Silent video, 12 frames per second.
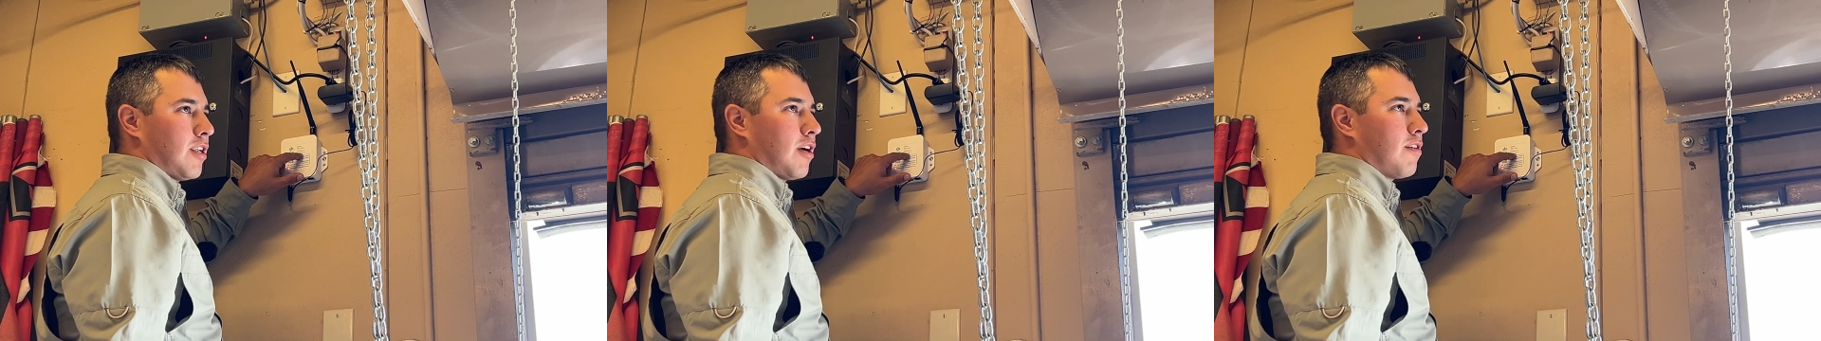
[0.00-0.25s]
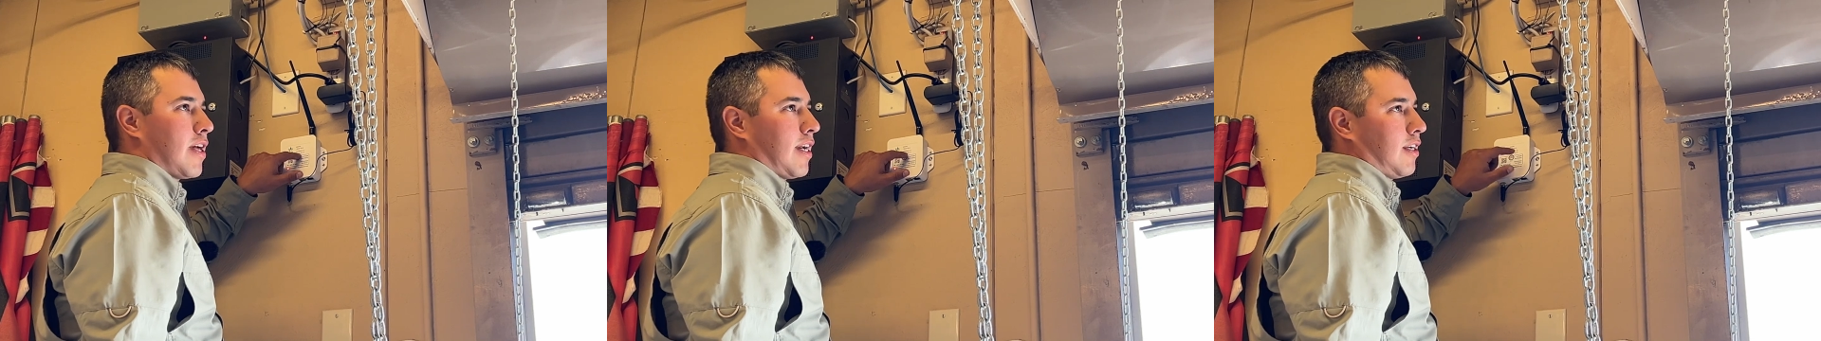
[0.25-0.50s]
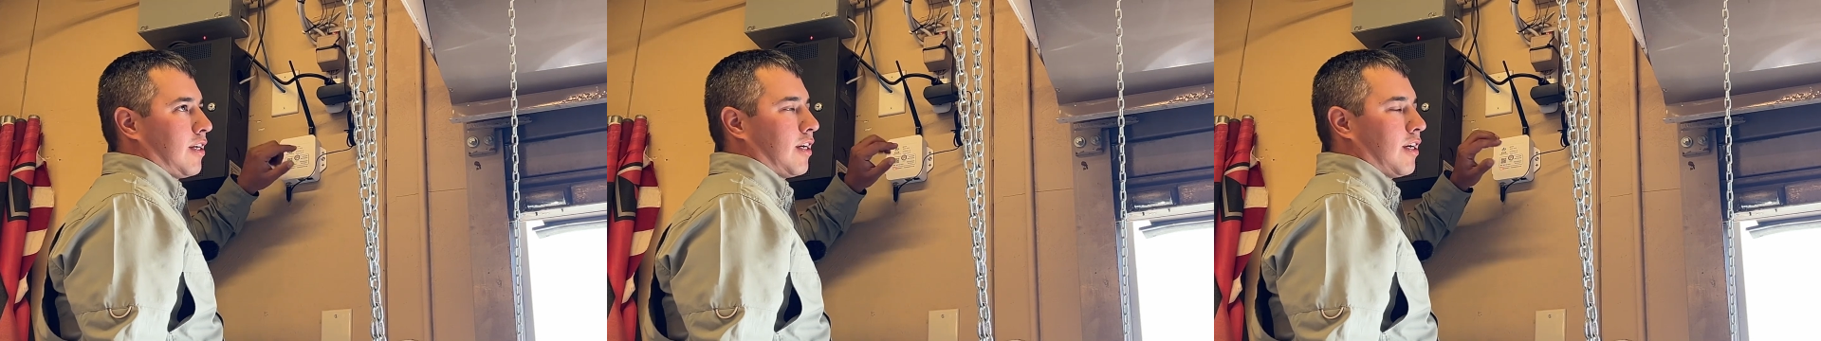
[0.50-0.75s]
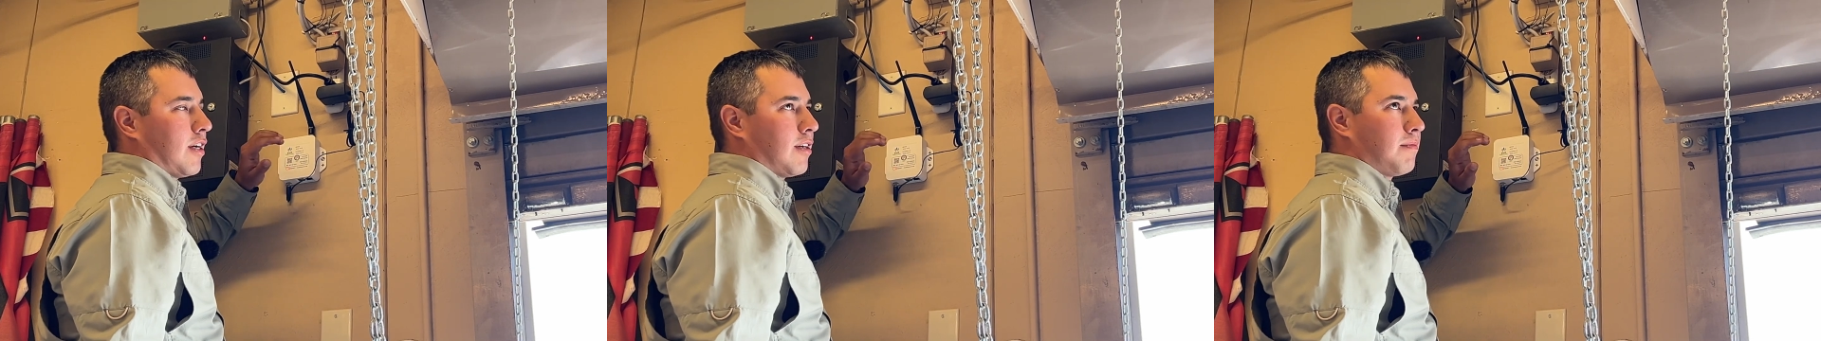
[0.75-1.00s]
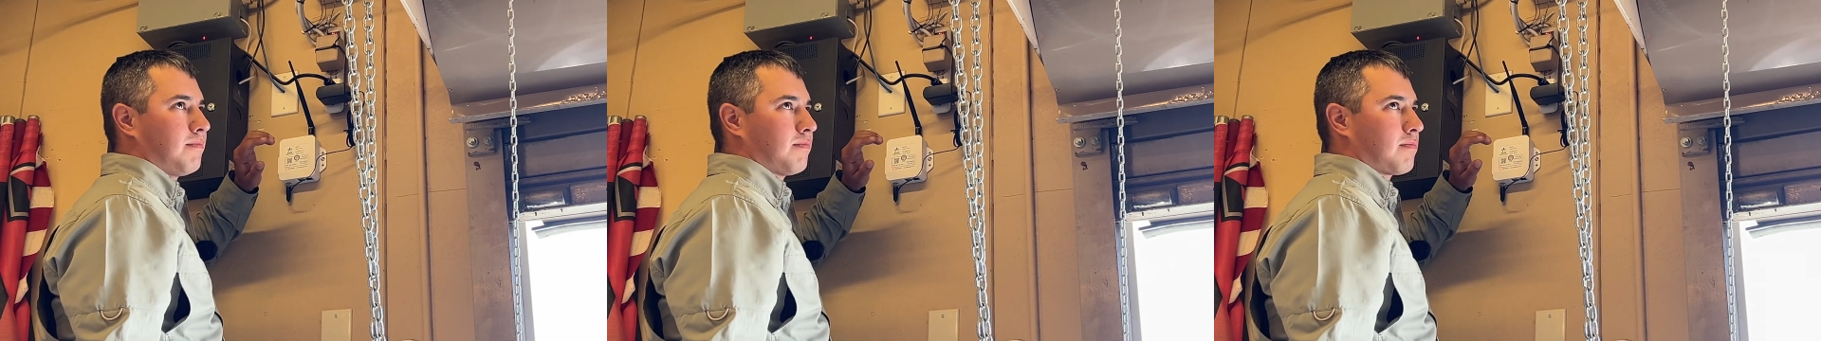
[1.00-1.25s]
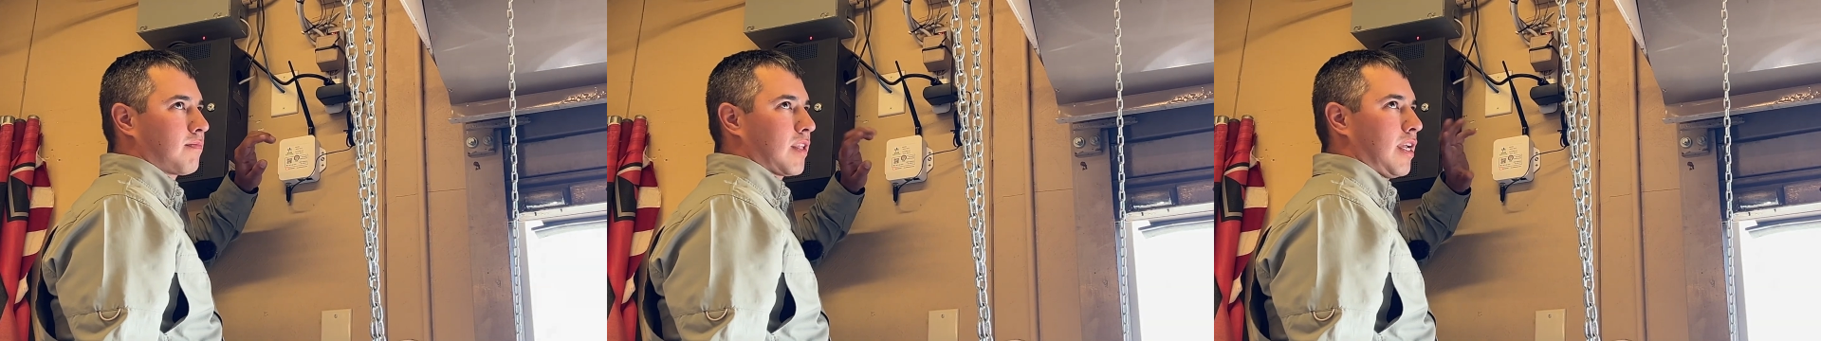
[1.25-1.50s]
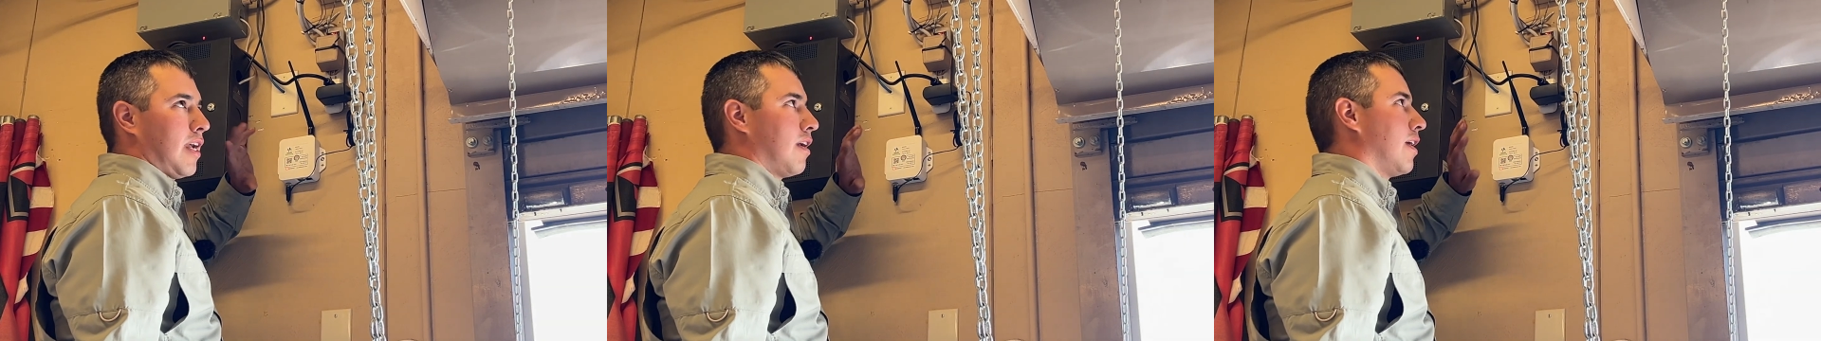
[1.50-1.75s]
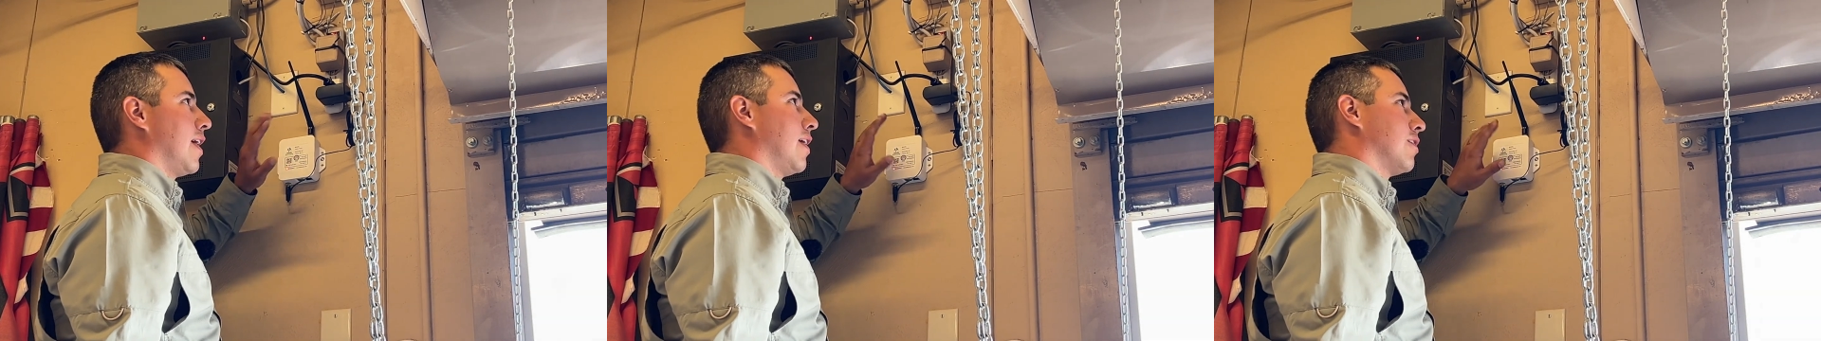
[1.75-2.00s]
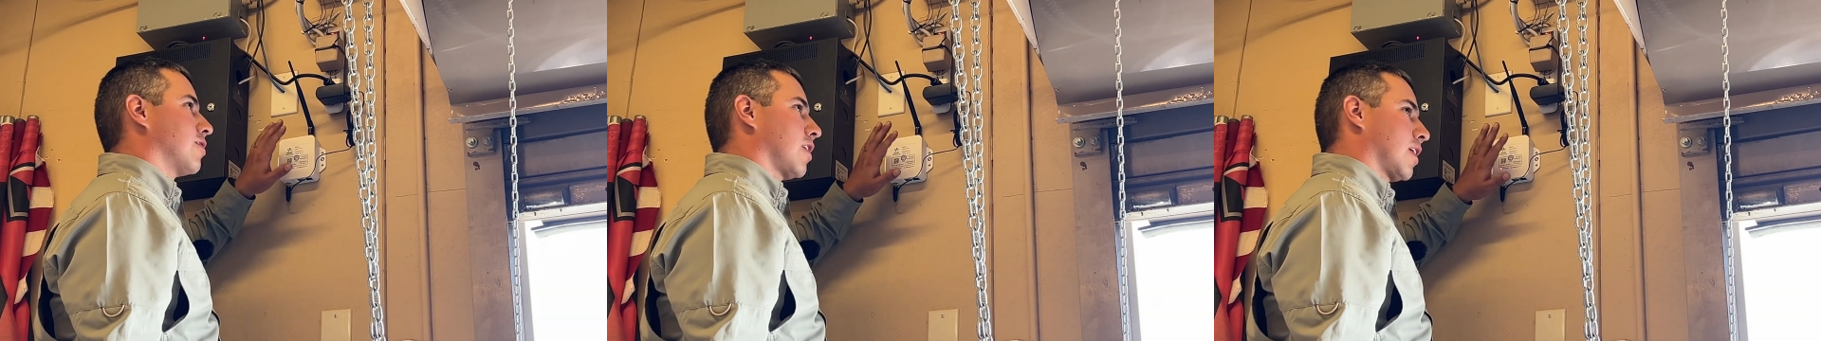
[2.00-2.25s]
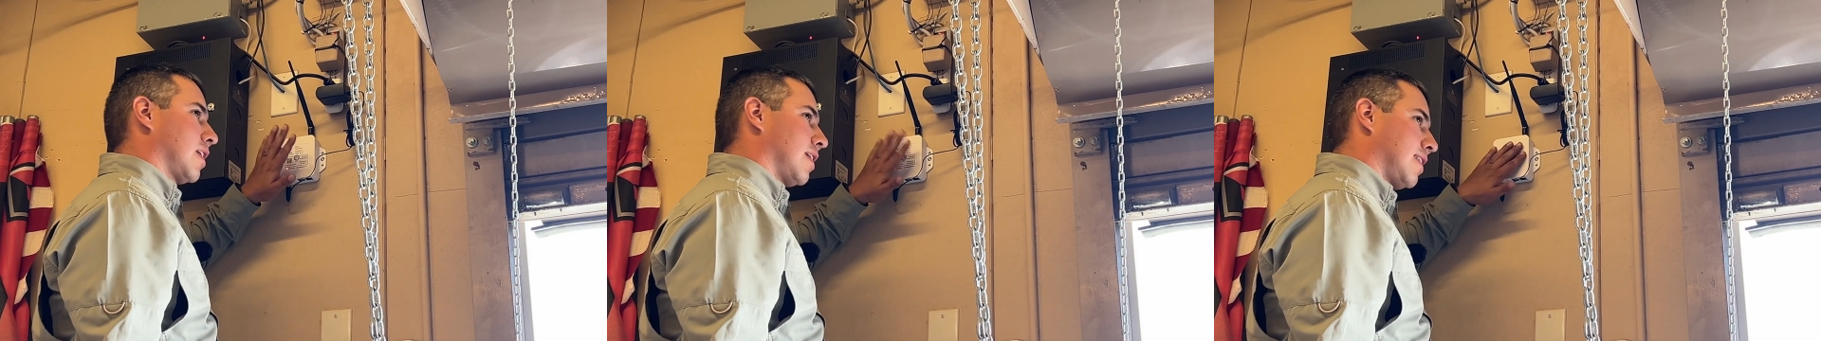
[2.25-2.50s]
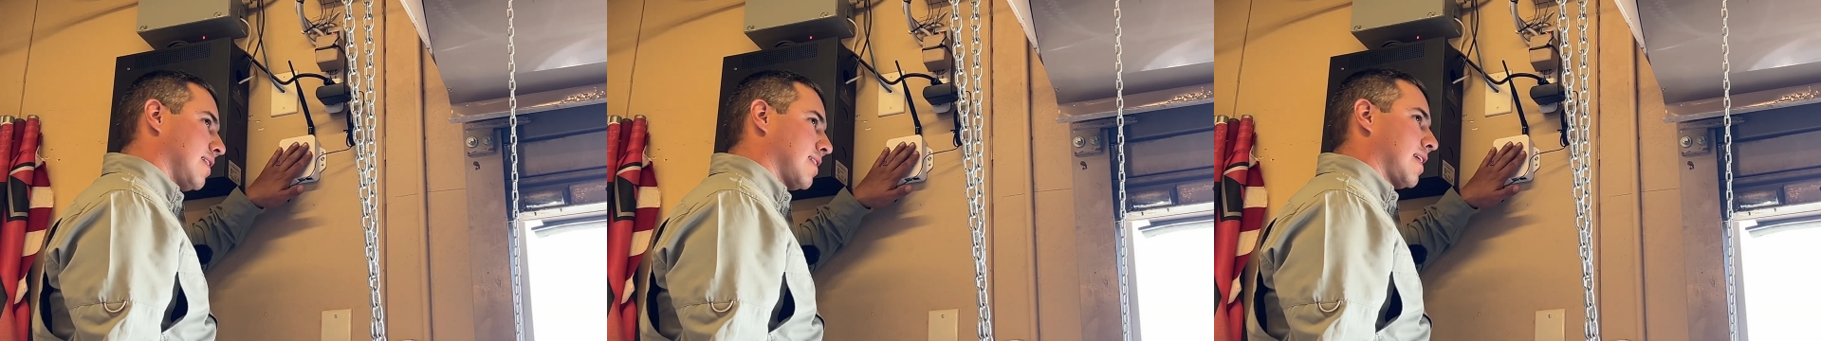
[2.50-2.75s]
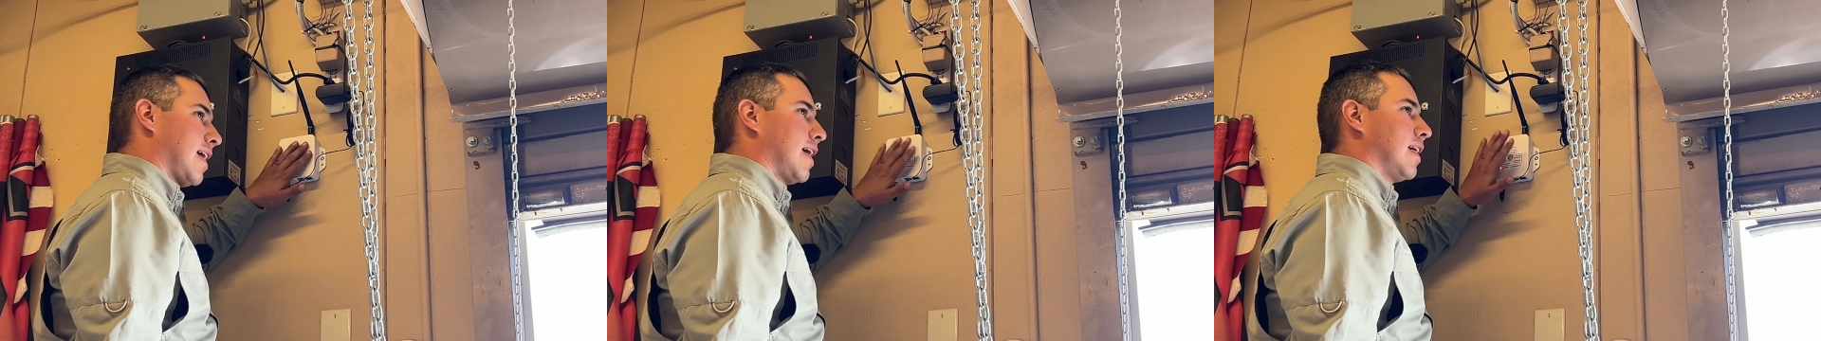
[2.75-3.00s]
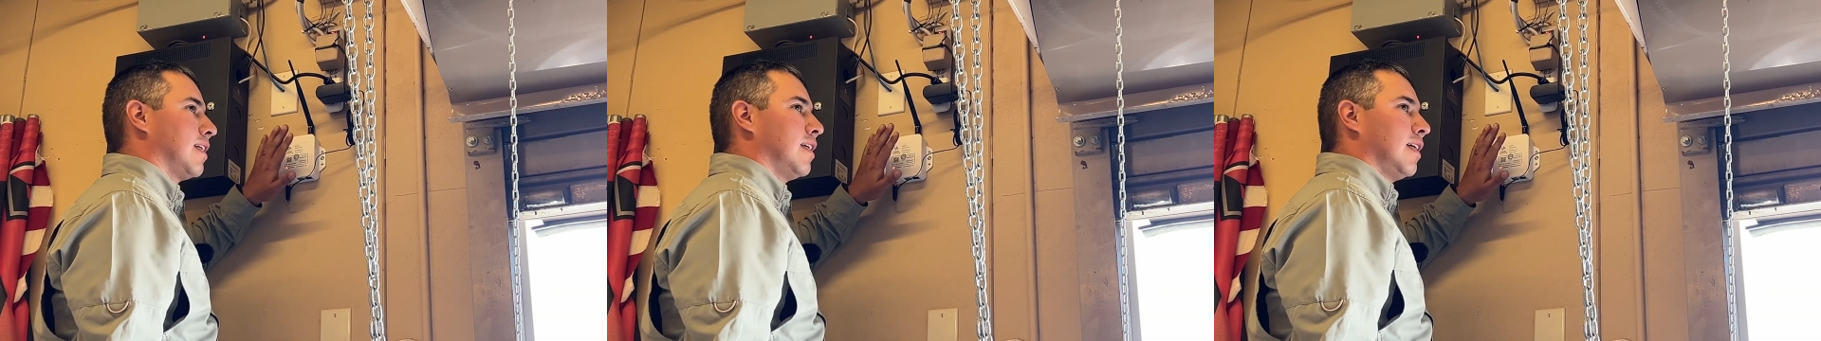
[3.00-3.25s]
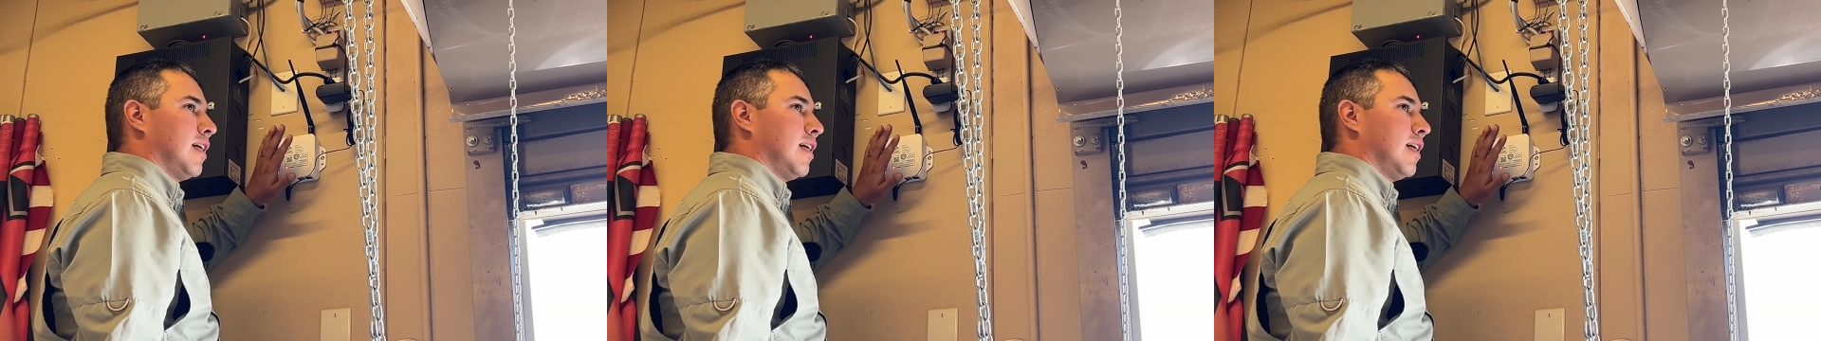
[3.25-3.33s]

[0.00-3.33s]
know that your internet is talking to this guy